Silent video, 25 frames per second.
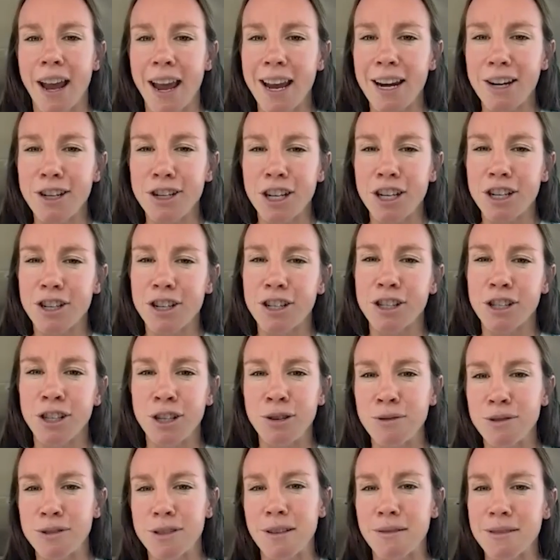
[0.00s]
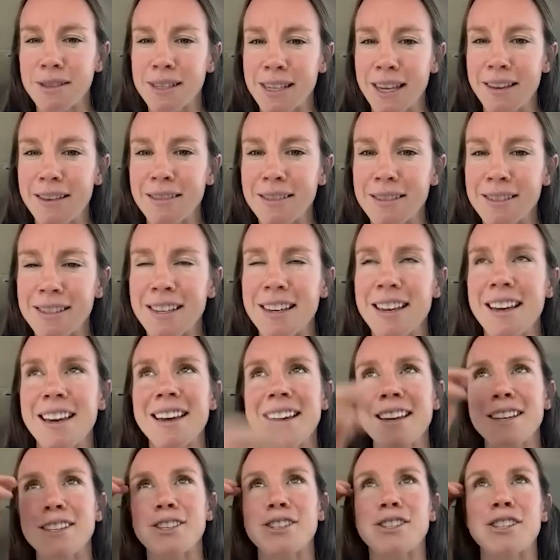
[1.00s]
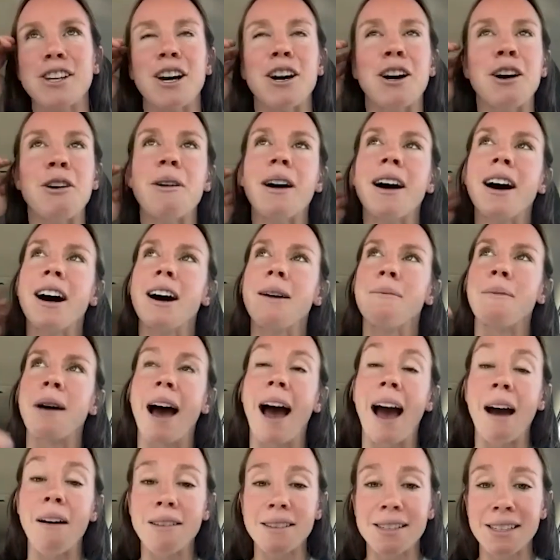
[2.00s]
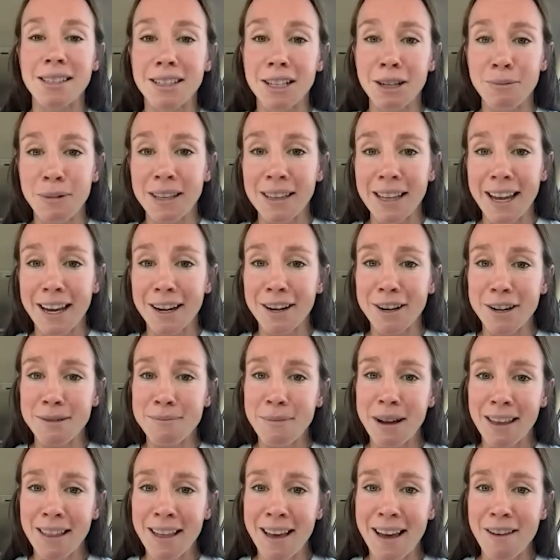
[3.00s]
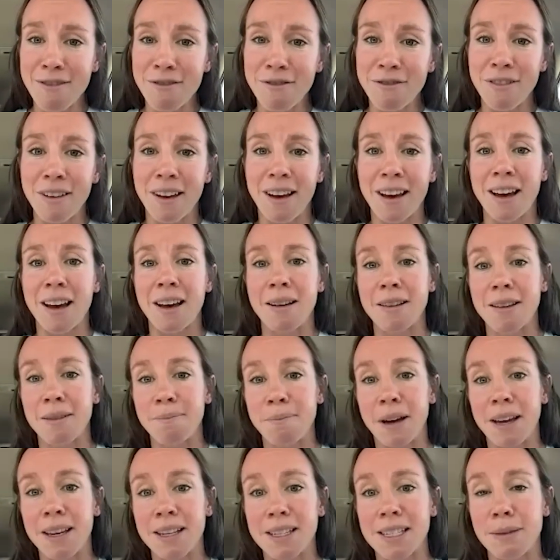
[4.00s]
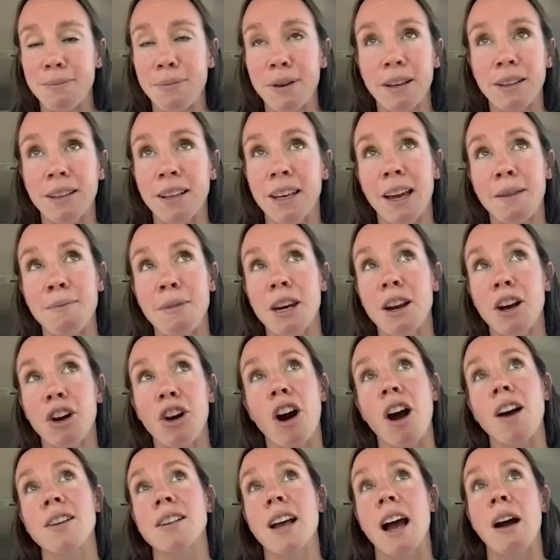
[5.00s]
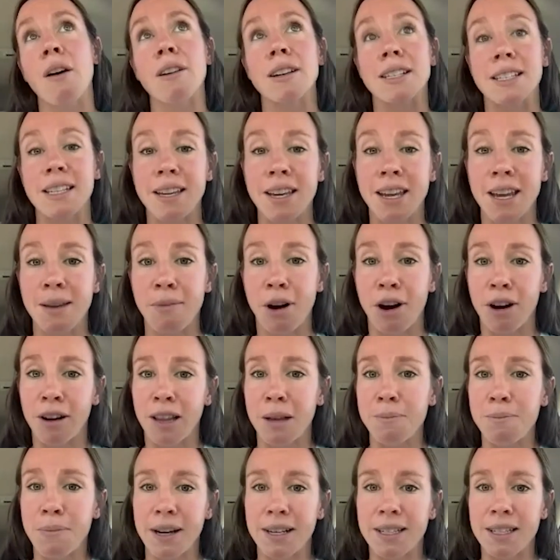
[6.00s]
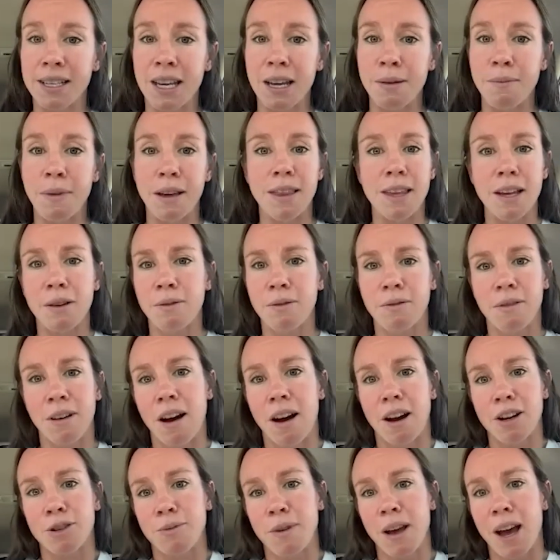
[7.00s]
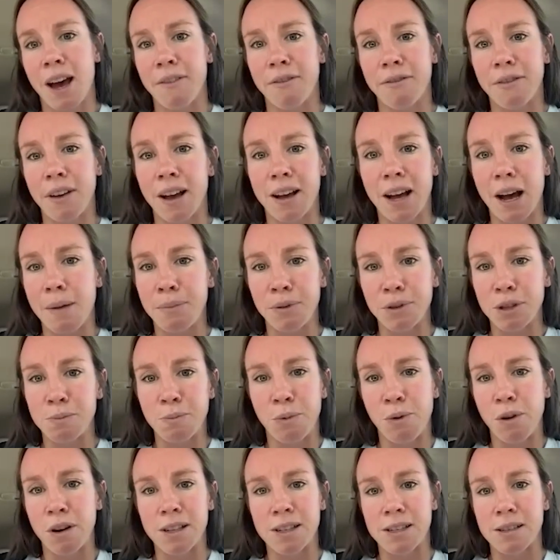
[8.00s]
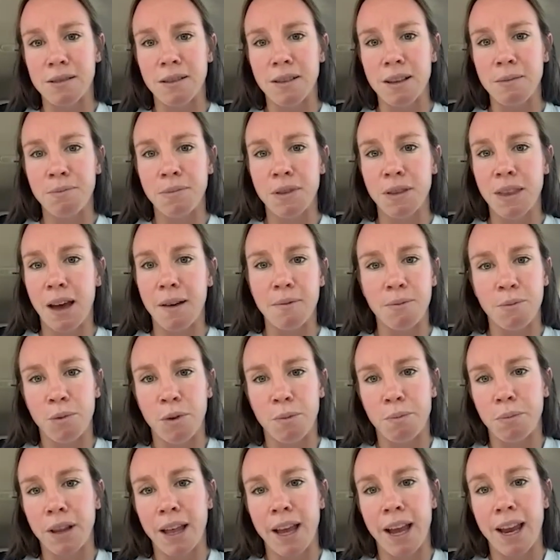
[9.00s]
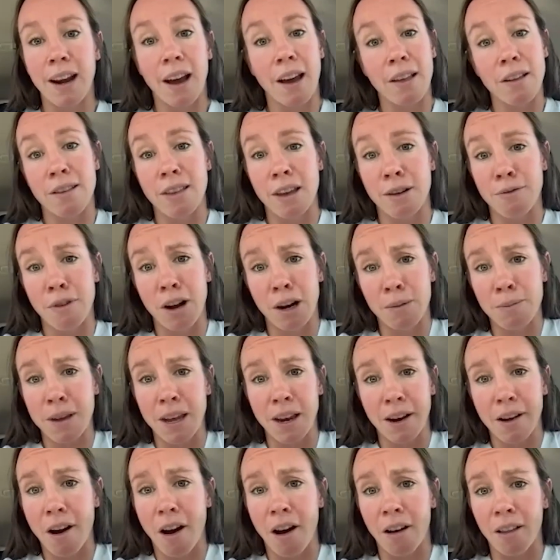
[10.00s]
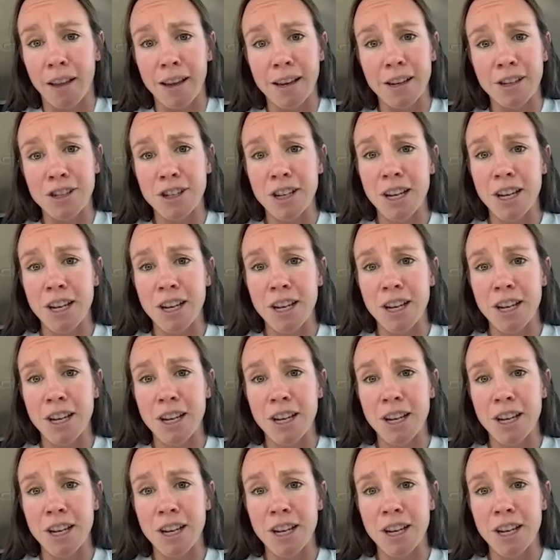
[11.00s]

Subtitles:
age and just use those skills. So I was a little bit later in my life, but typically, I mean, across our team, our Olympic team, I think, gosh, we have a couple sports that were played other than rugby in college.